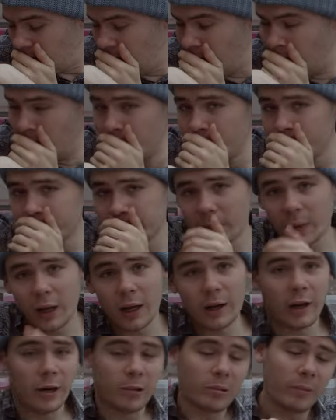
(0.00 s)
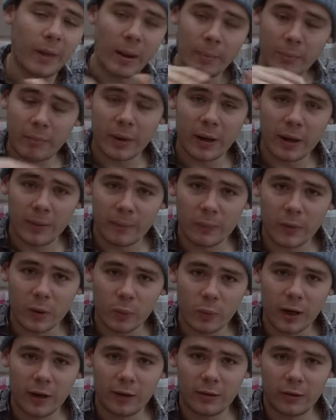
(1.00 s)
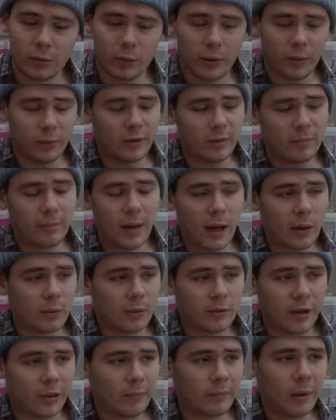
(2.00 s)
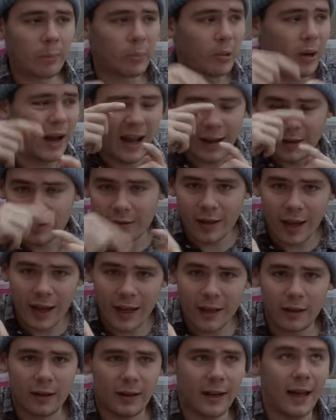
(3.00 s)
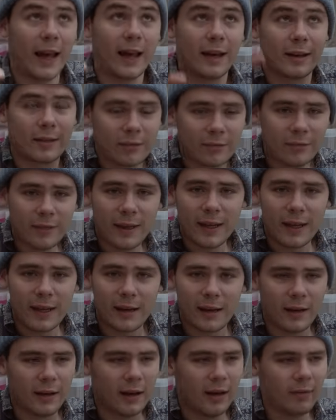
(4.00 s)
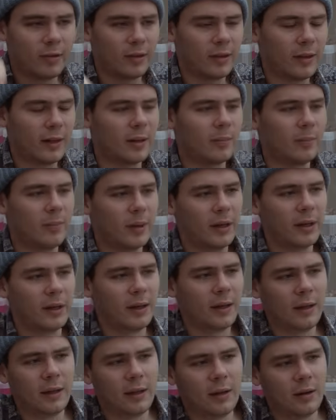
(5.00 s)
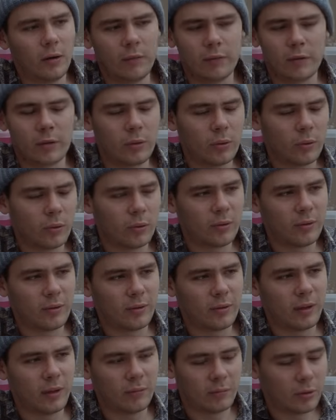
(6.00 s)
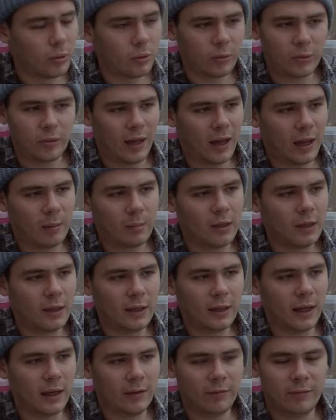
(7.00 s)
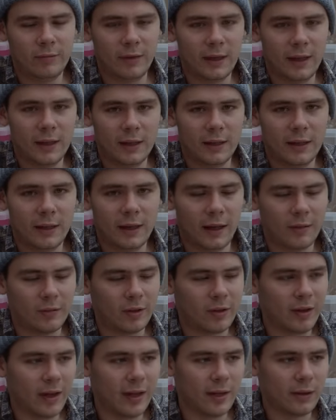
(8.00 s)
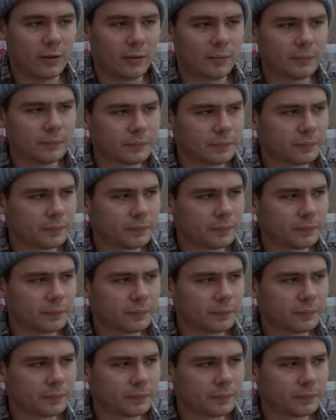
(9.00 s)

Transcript: And I remember when I thought it was a mouse, I remember it had a tail and it had feet and everything. But of course, the hammer didn't have feet, didn't have a tail.